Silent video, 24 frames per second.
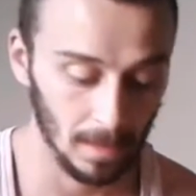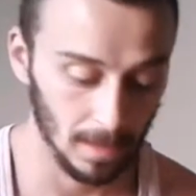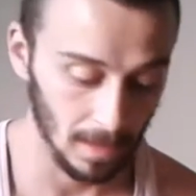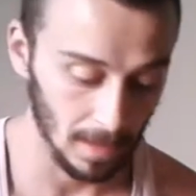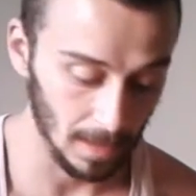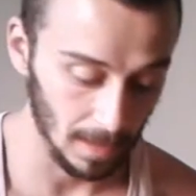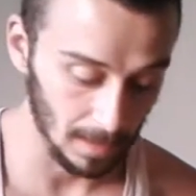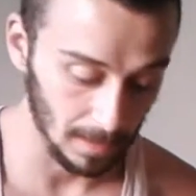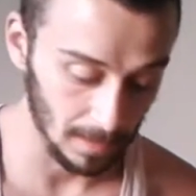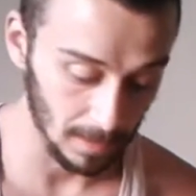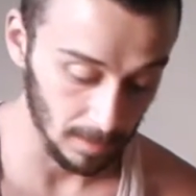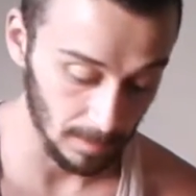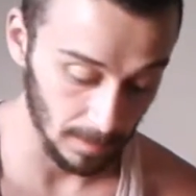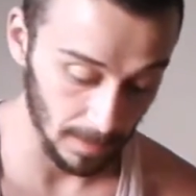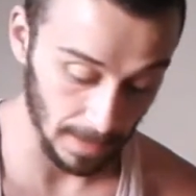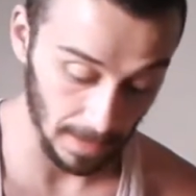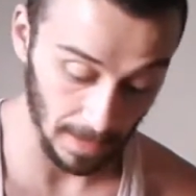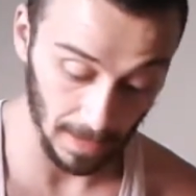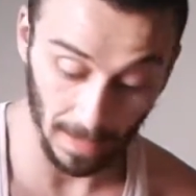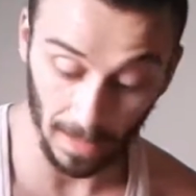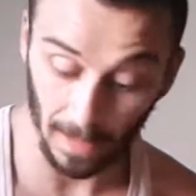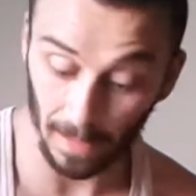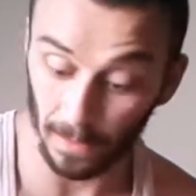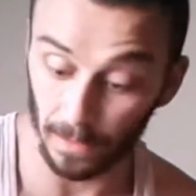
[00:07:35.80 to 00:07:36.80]
And these
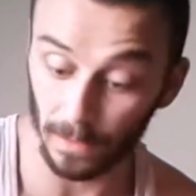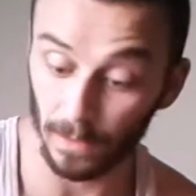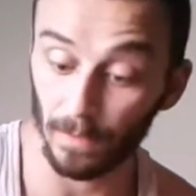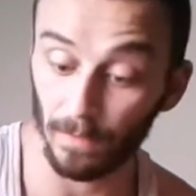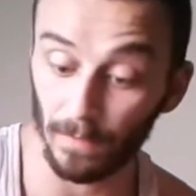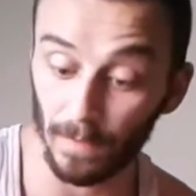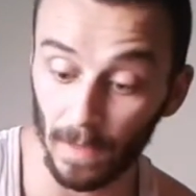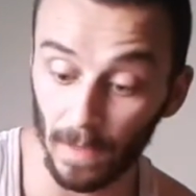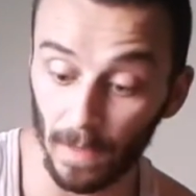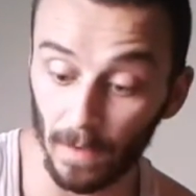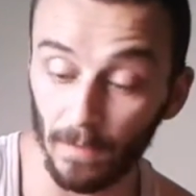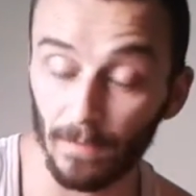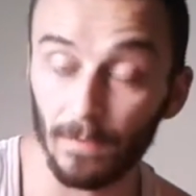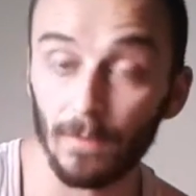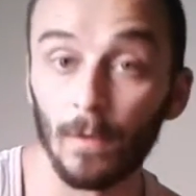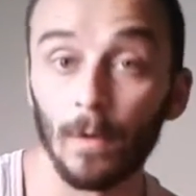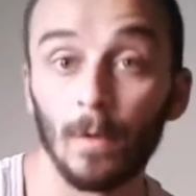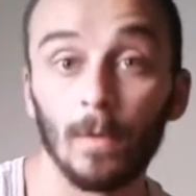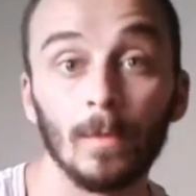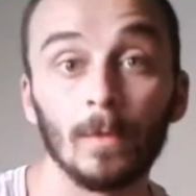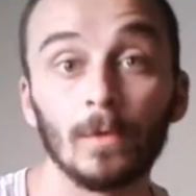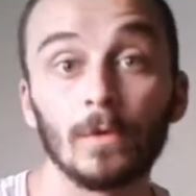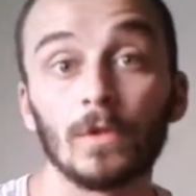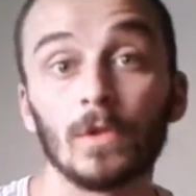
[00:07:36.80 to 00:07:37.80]
bananas are very
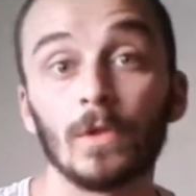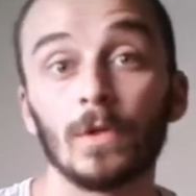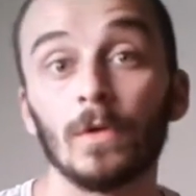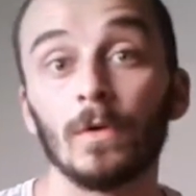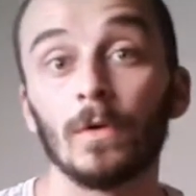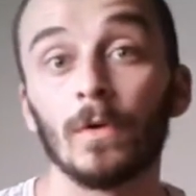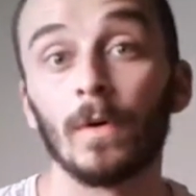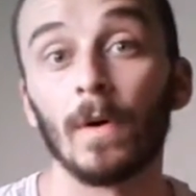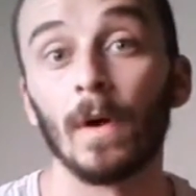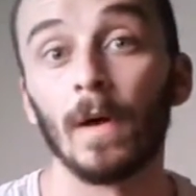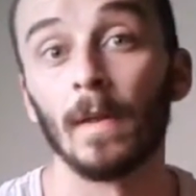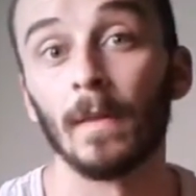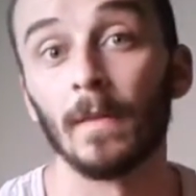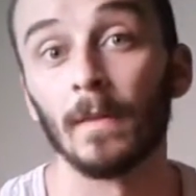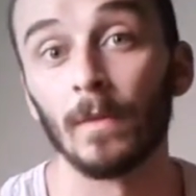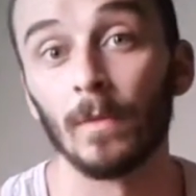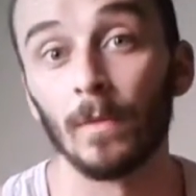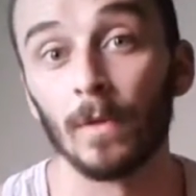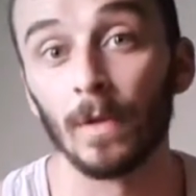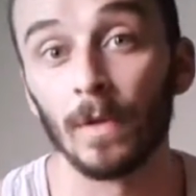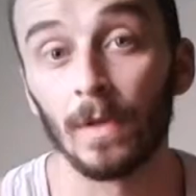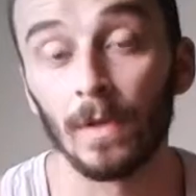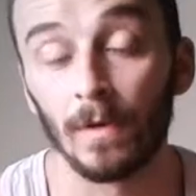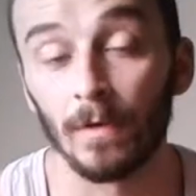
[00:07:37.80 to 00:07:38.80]
affordable too, and they're
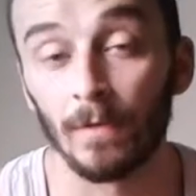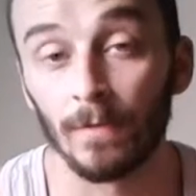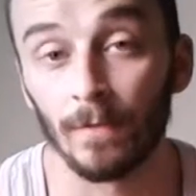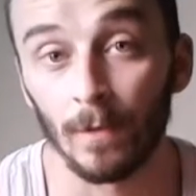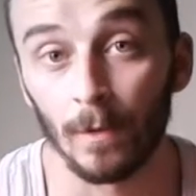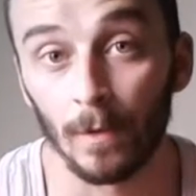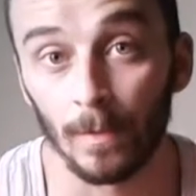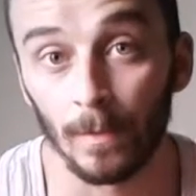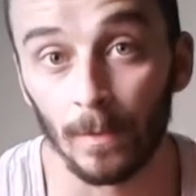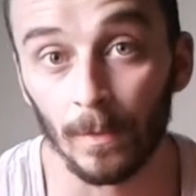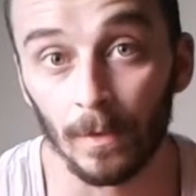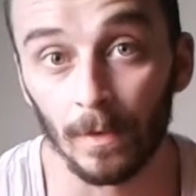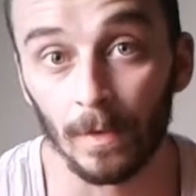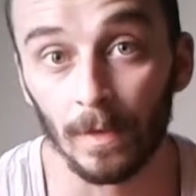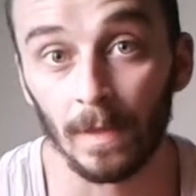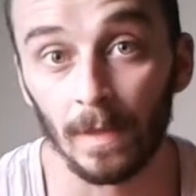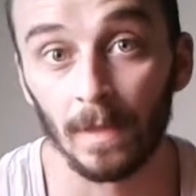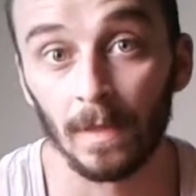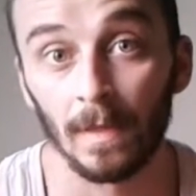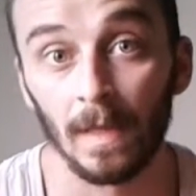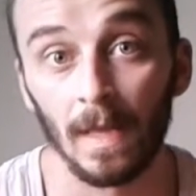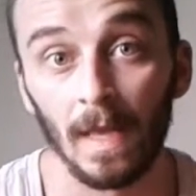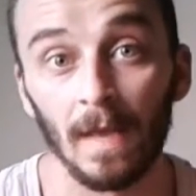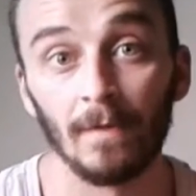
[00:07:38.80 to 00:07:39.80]
really affordable
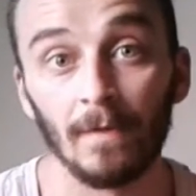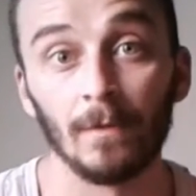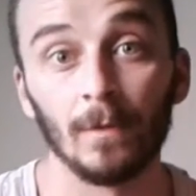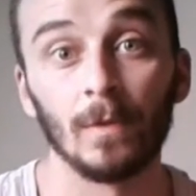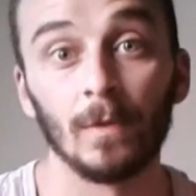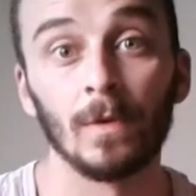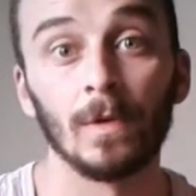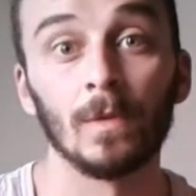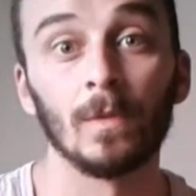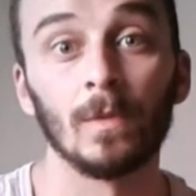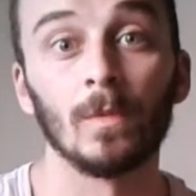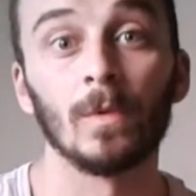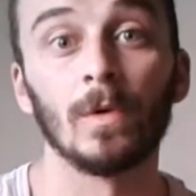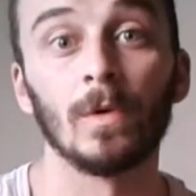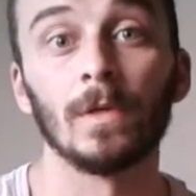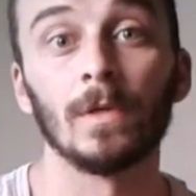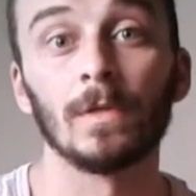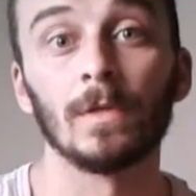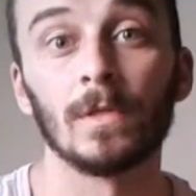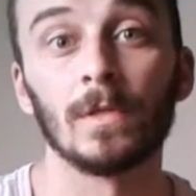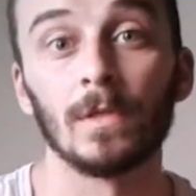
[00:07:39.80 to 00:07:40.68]
everywhere in the world.